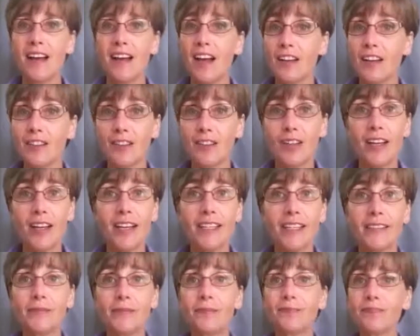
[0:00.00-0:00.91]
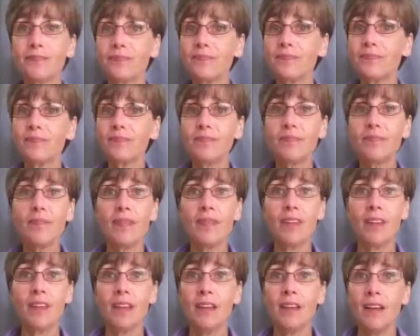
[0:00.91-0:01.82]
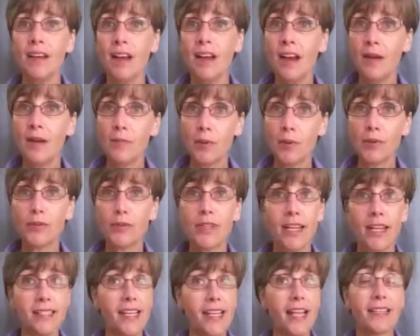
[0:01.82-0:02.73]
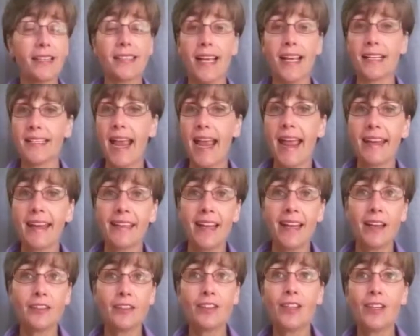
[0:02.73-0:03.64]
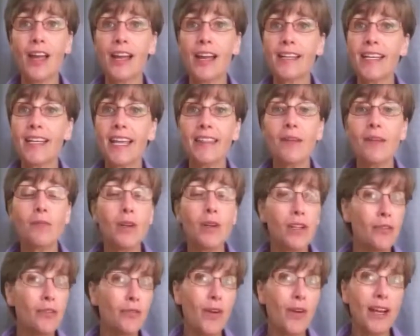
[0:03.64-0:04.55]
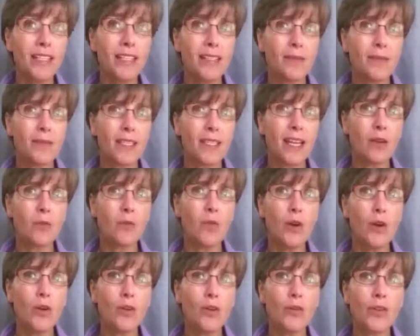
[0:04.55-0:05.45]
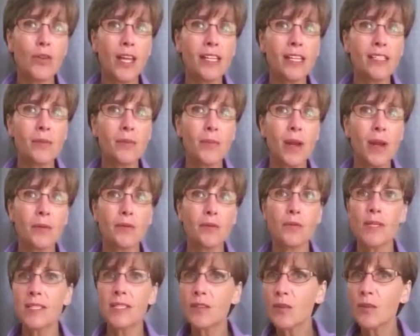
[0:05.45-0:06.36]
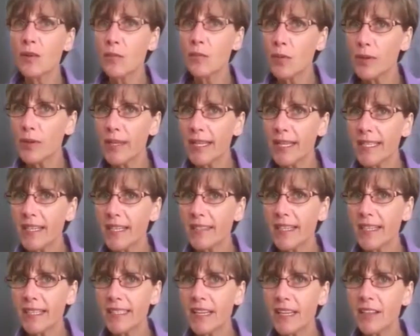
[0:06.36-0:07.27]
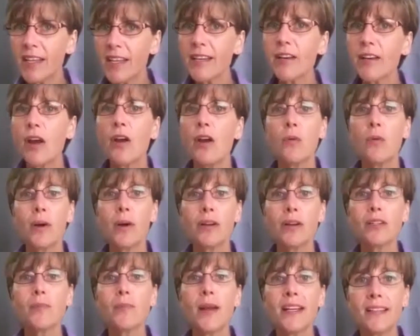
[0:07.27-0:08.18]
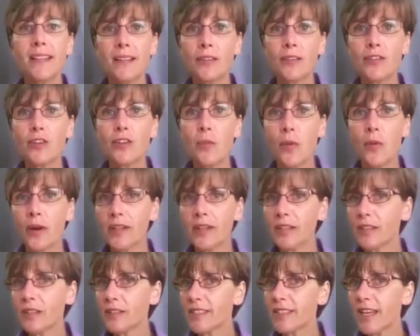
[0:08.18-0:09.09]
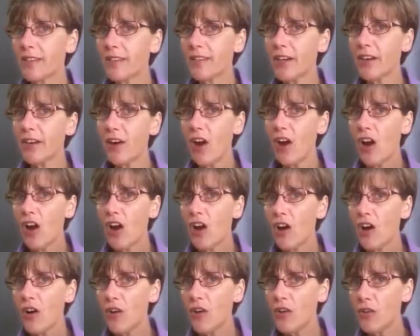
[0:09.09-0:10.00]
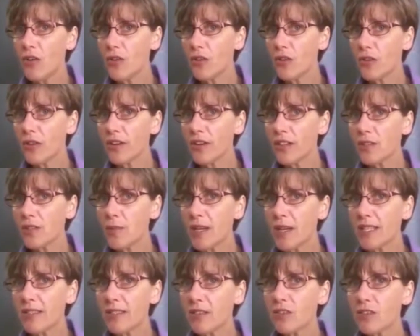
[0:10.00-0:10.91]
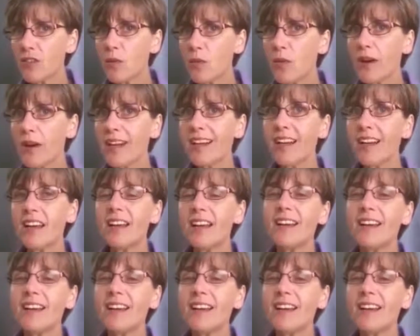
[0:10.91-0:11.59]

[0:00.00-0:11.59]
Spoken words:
underline, bold, italicize, and underline. And then when you find something, it's like, whoa, that's a problem. What's going on? Bold, italicize, underline. Where's my insertion point? You look down here. Oh, there's my insertion point.